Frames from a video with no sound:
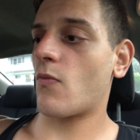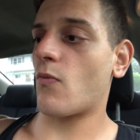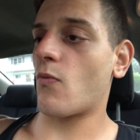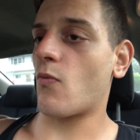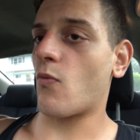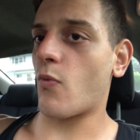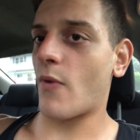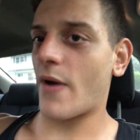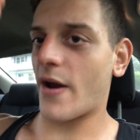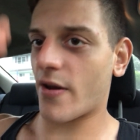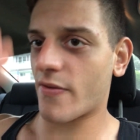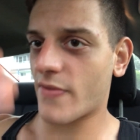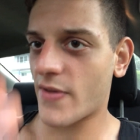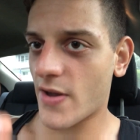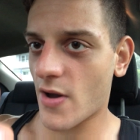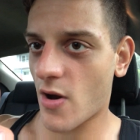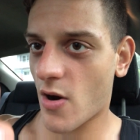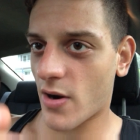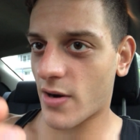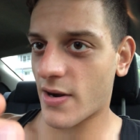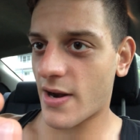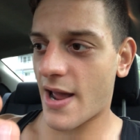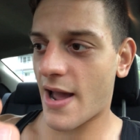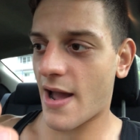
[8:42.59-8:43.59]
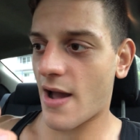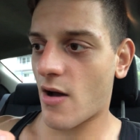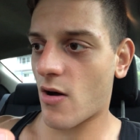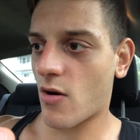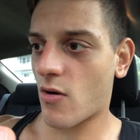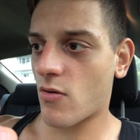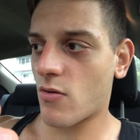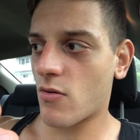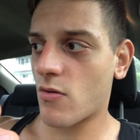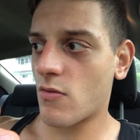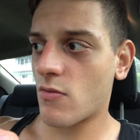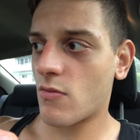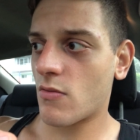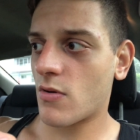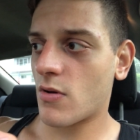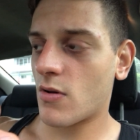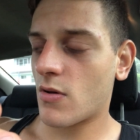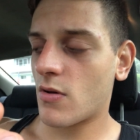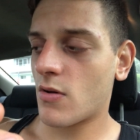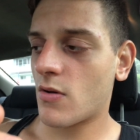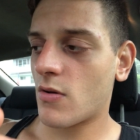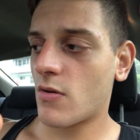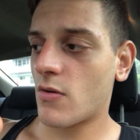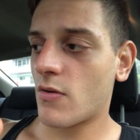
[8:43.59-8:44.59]
where they are now
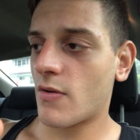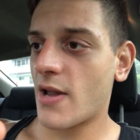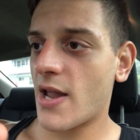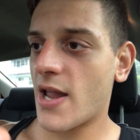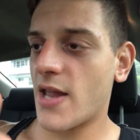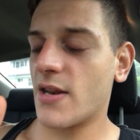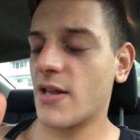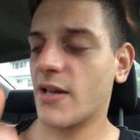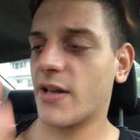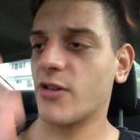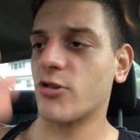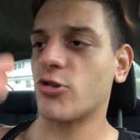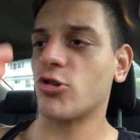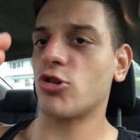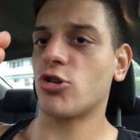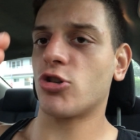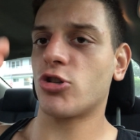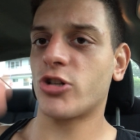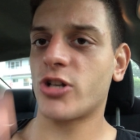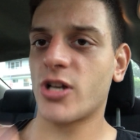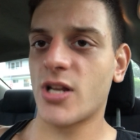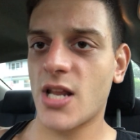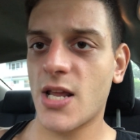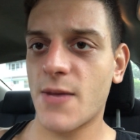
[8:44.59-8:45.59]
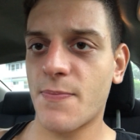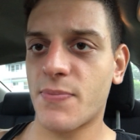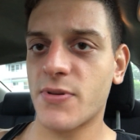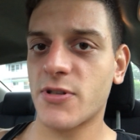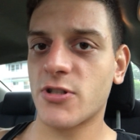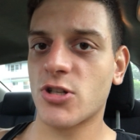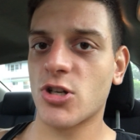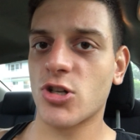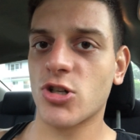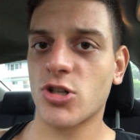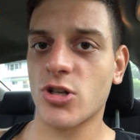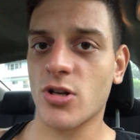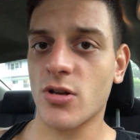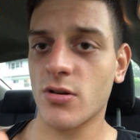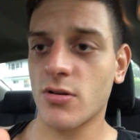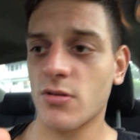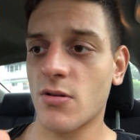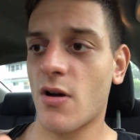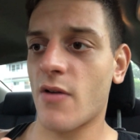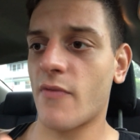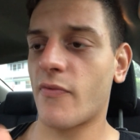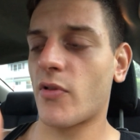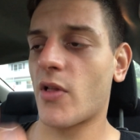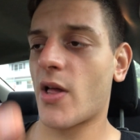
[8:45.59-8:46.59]
in like a shitty position
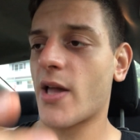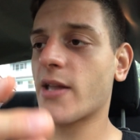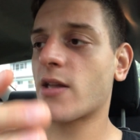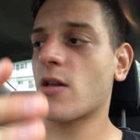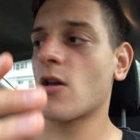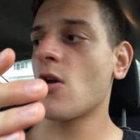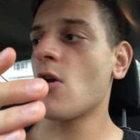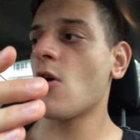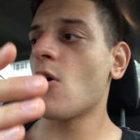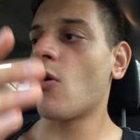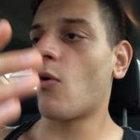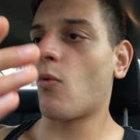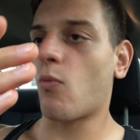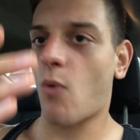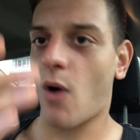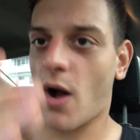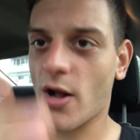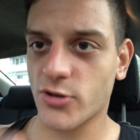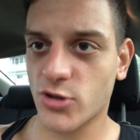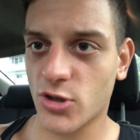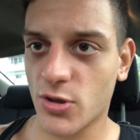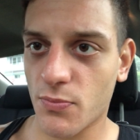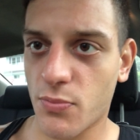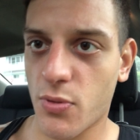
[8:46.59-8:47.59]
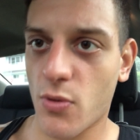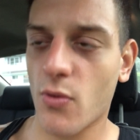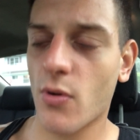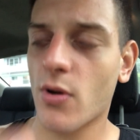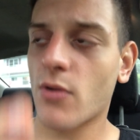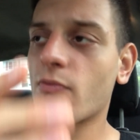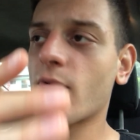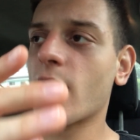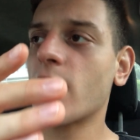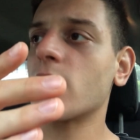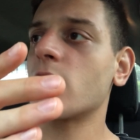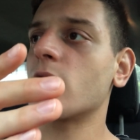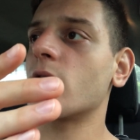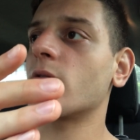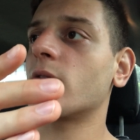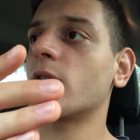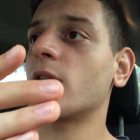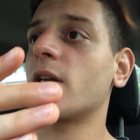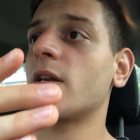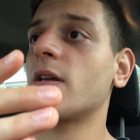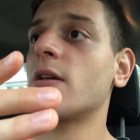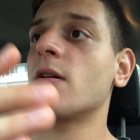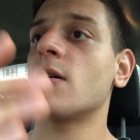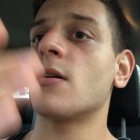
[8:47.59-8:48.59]
of like watching porn
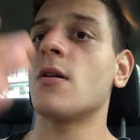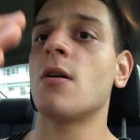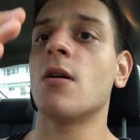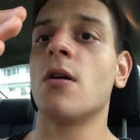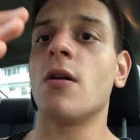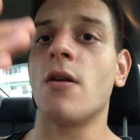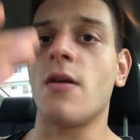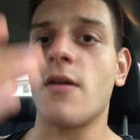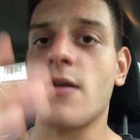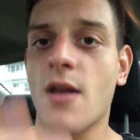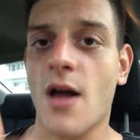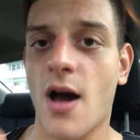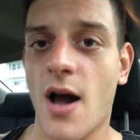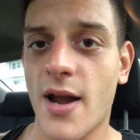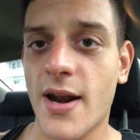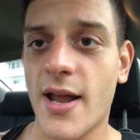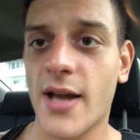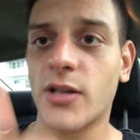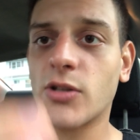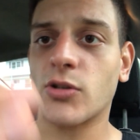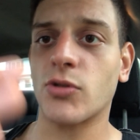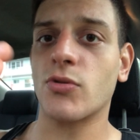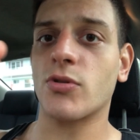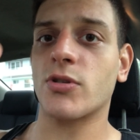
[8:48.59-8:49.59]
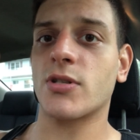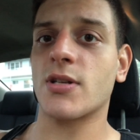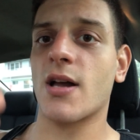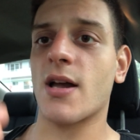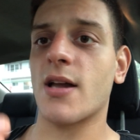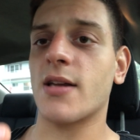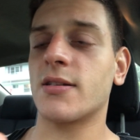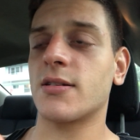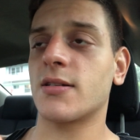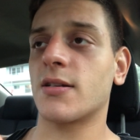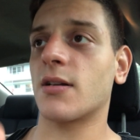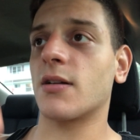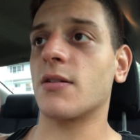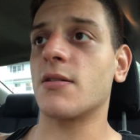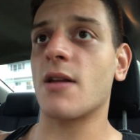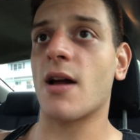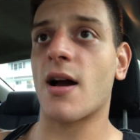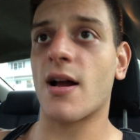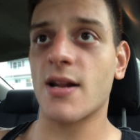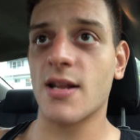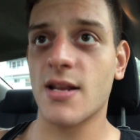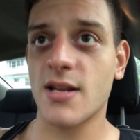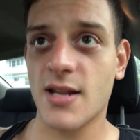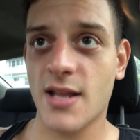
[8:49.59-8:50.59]
regularly, not exercising,
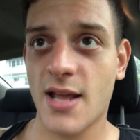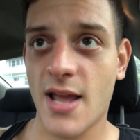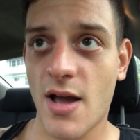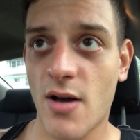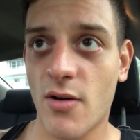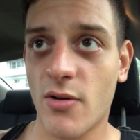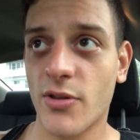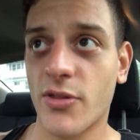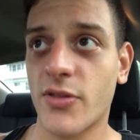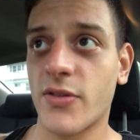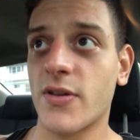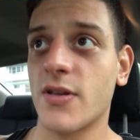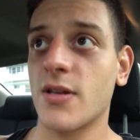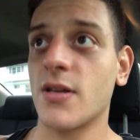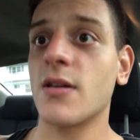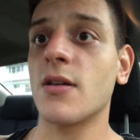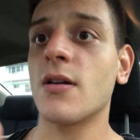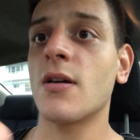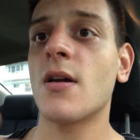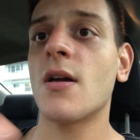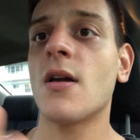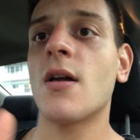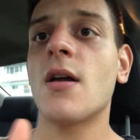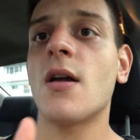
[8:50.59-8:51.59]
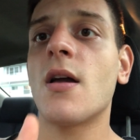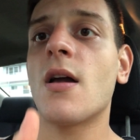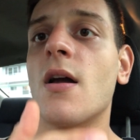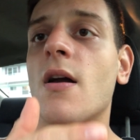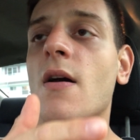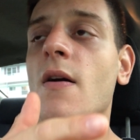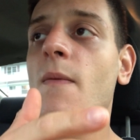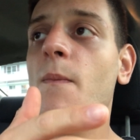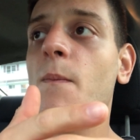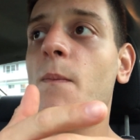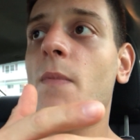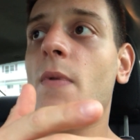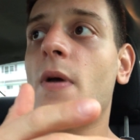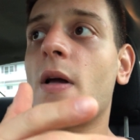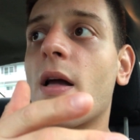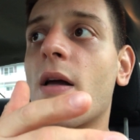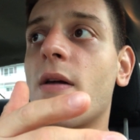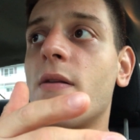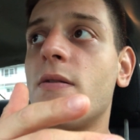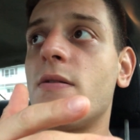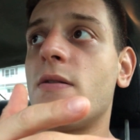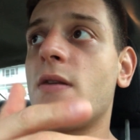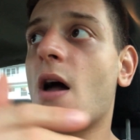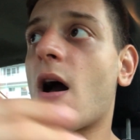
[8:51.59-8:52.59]
not eating healthy,
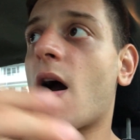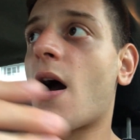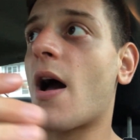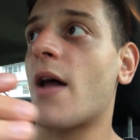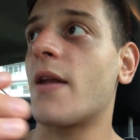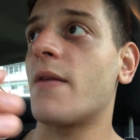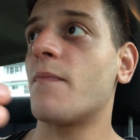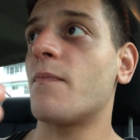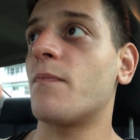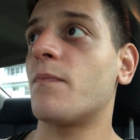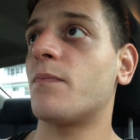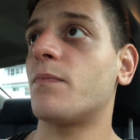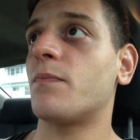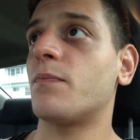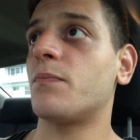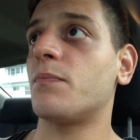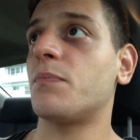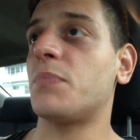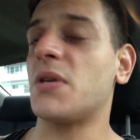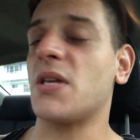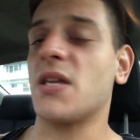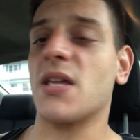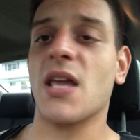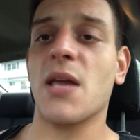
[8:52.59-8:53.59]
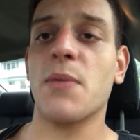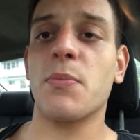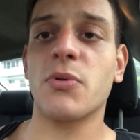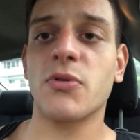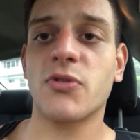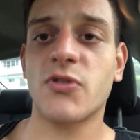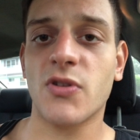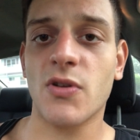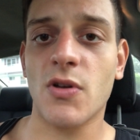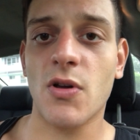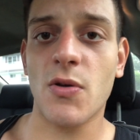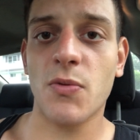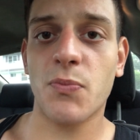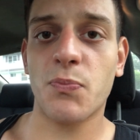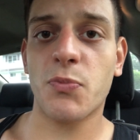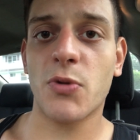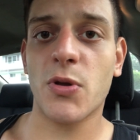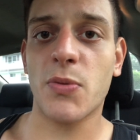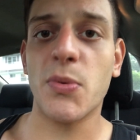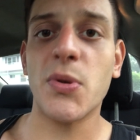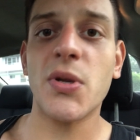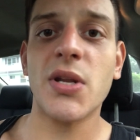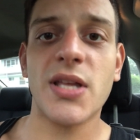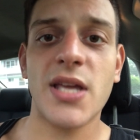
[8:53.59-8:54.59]
not being able to
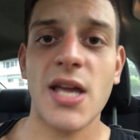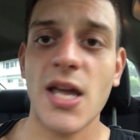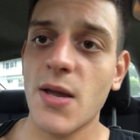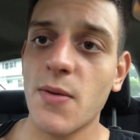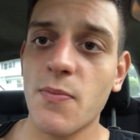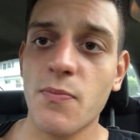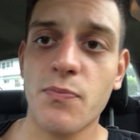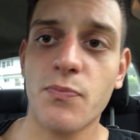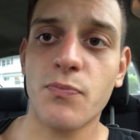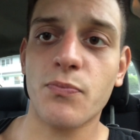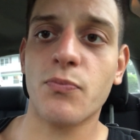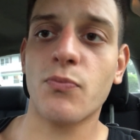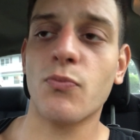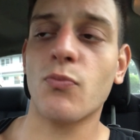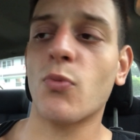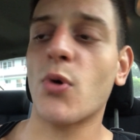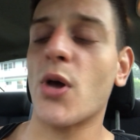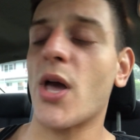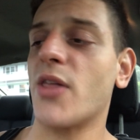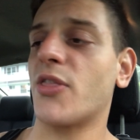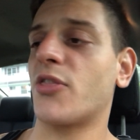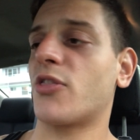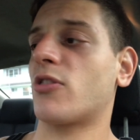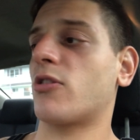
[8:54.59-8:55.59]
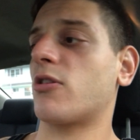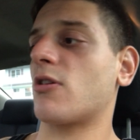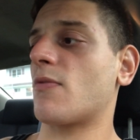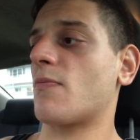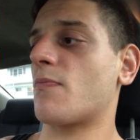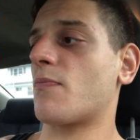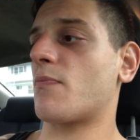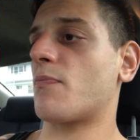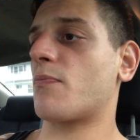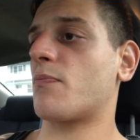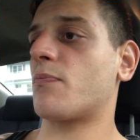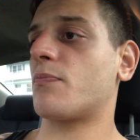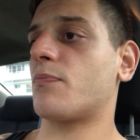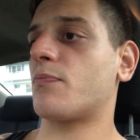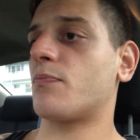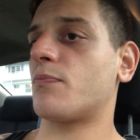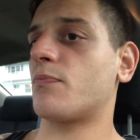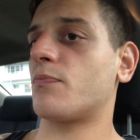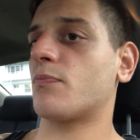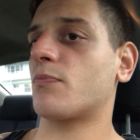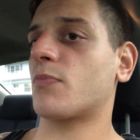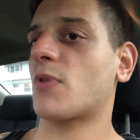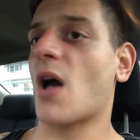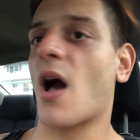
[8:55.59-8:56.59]
communicate with
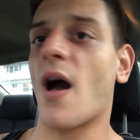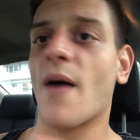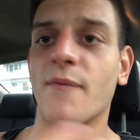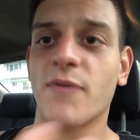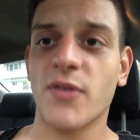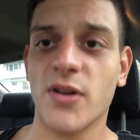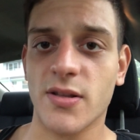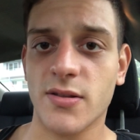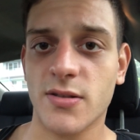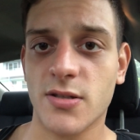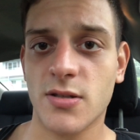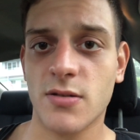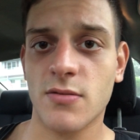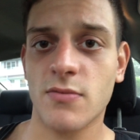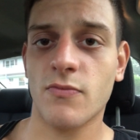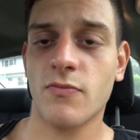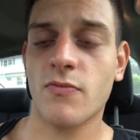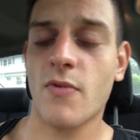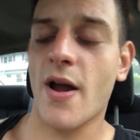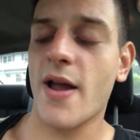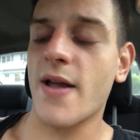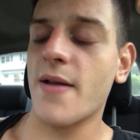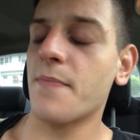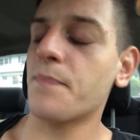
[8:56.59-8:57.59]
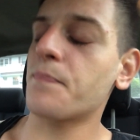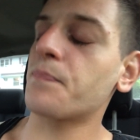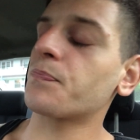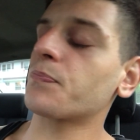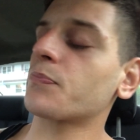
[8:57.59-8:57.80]
confidence, right?